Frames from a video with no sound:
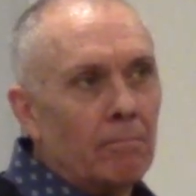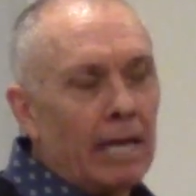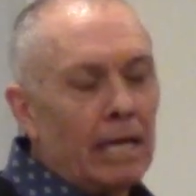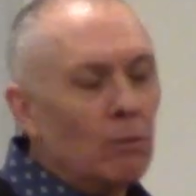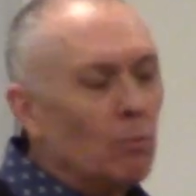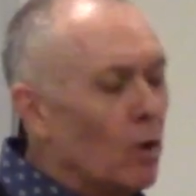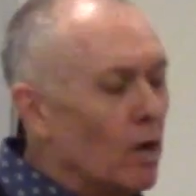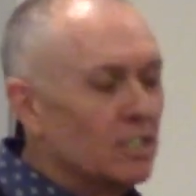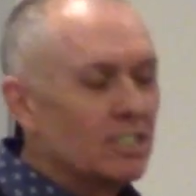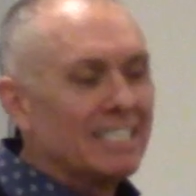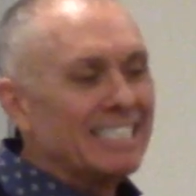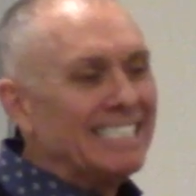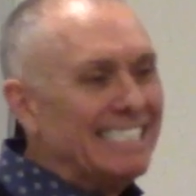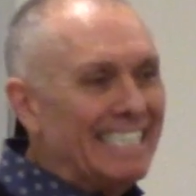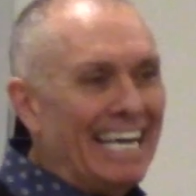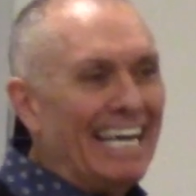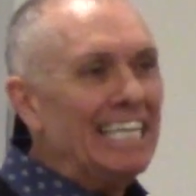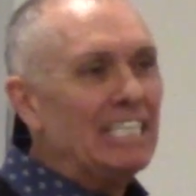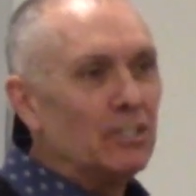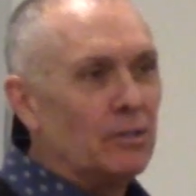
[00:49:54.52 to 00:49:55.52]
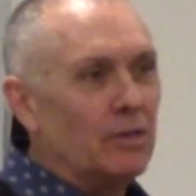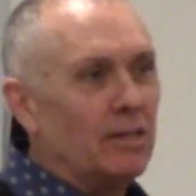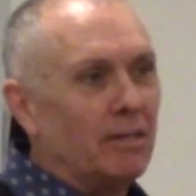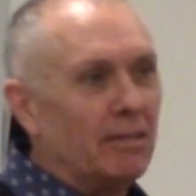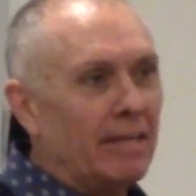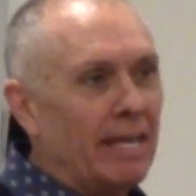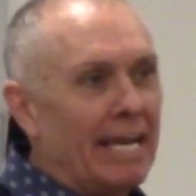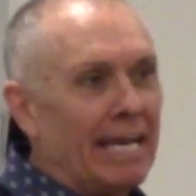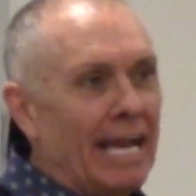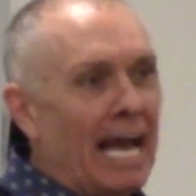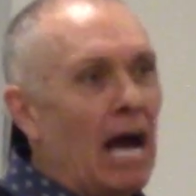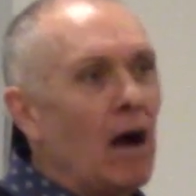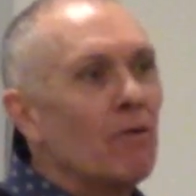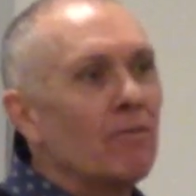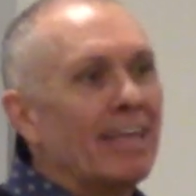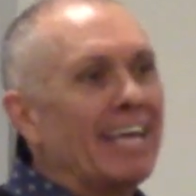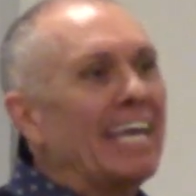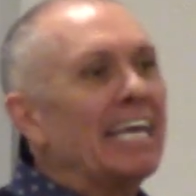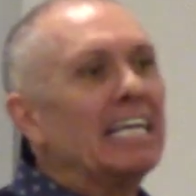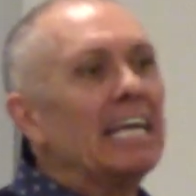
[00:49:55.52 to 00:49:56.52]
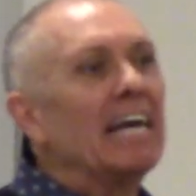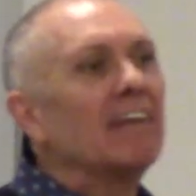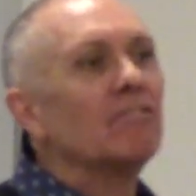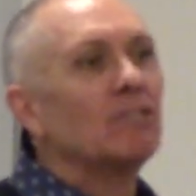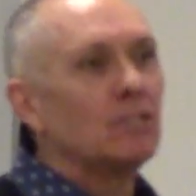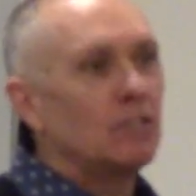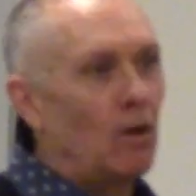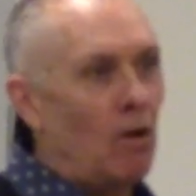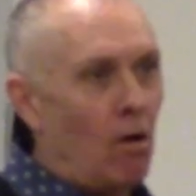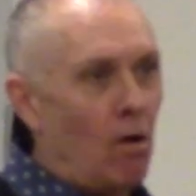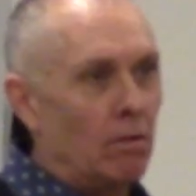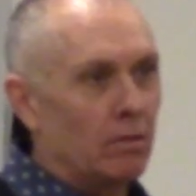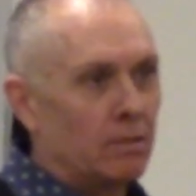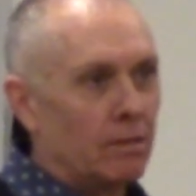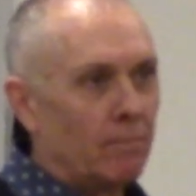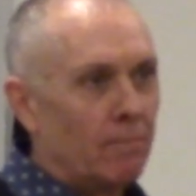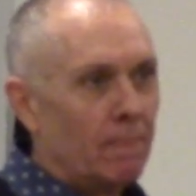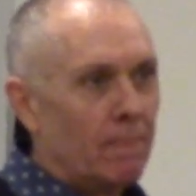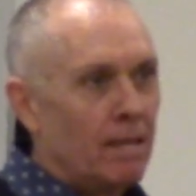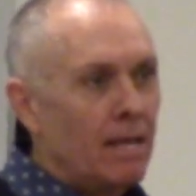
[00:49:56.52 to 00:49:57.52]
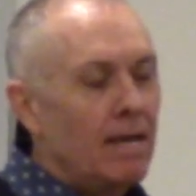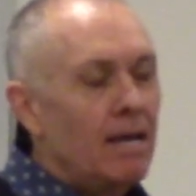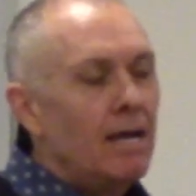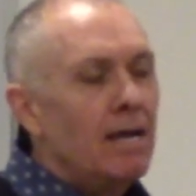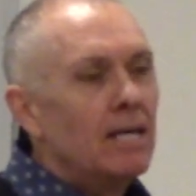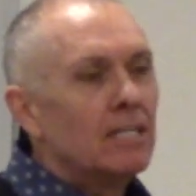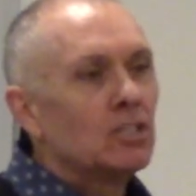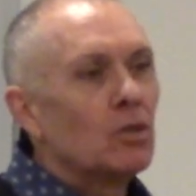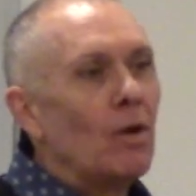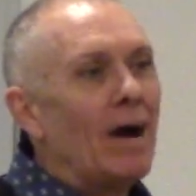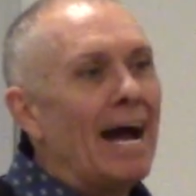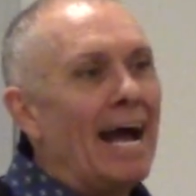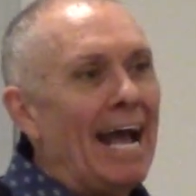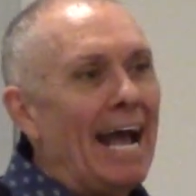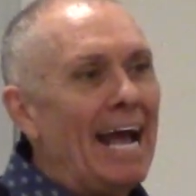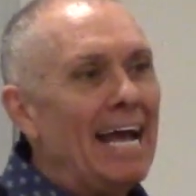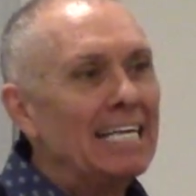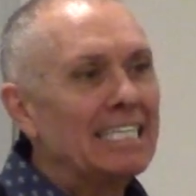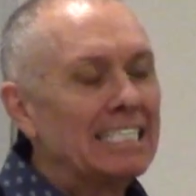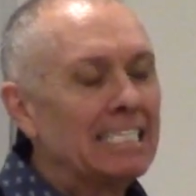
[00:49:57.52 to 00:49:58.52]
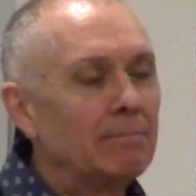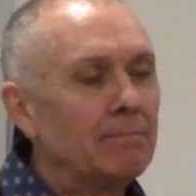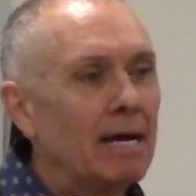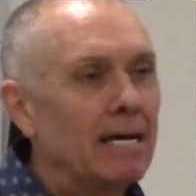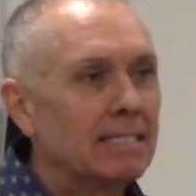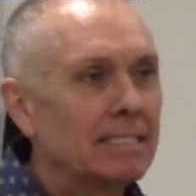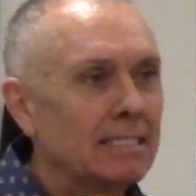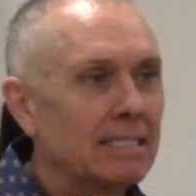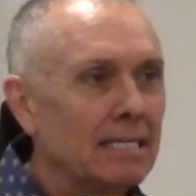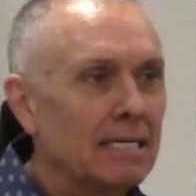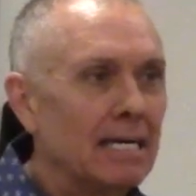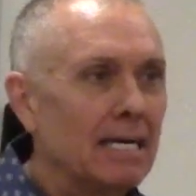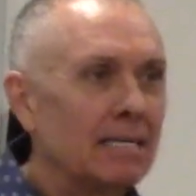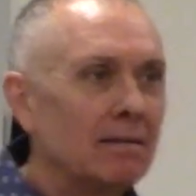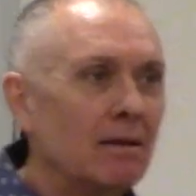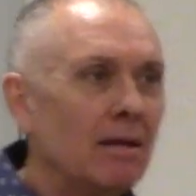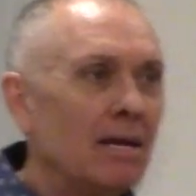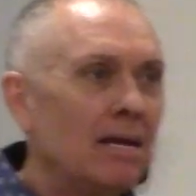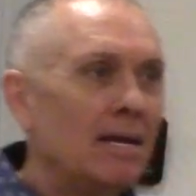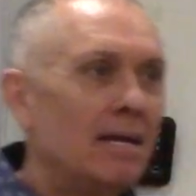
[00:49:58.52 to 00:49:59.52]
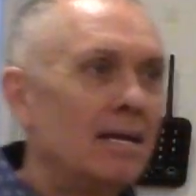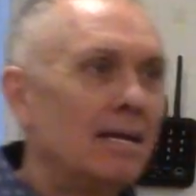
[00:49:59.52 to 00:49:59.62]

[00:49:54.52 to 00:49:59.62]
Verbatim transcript: he wasn't teaching anything. I don't think he'd ever taught. So I asked him, I said,